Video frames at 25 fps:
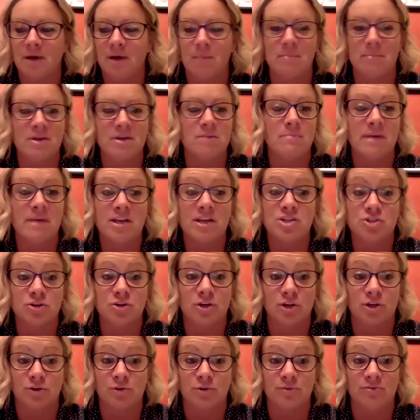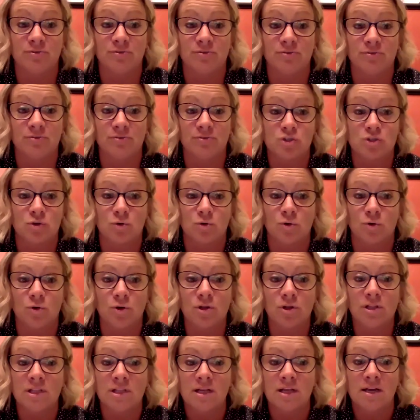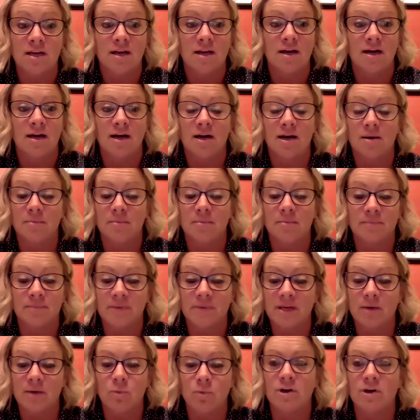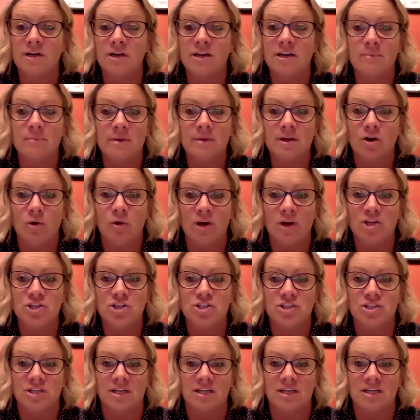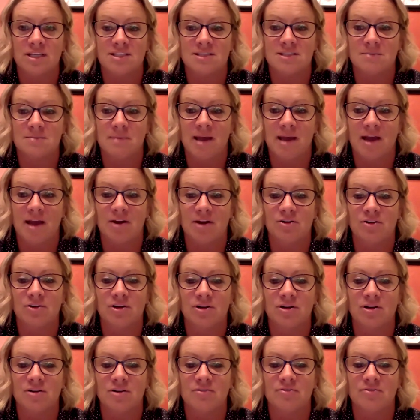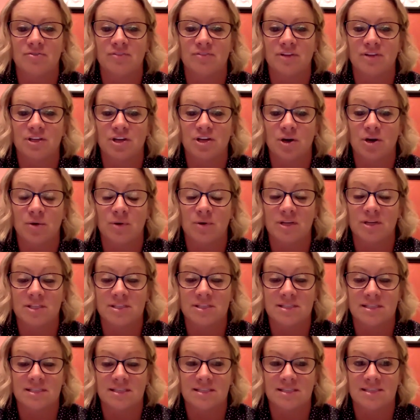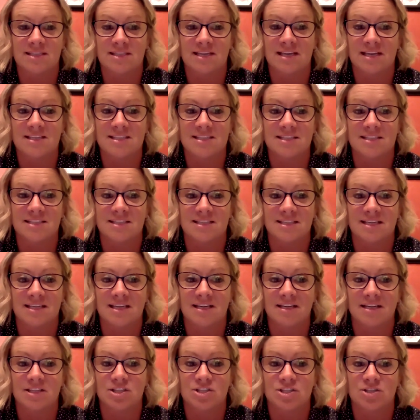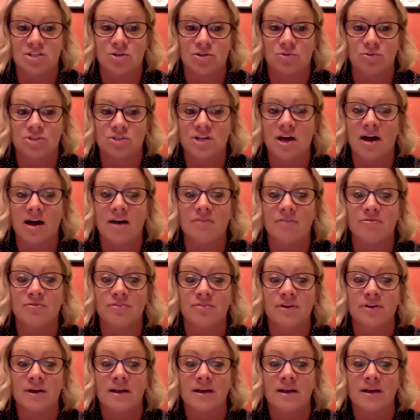a mid-major or group five school, um, it wouldn't even be a question. It's a matter of, you know, it's it's the SEC and it's so tough.